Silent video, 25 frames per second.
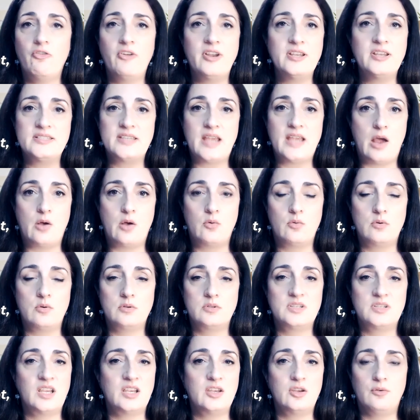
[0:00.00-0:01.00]
in doubt,
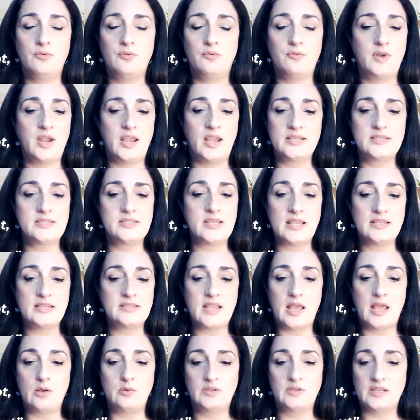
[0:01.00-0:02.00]
take your frankincense
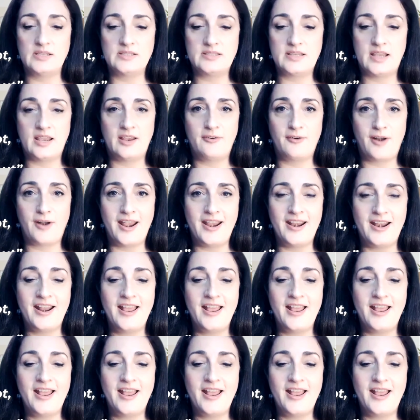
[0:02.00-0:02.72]
out, they say, right?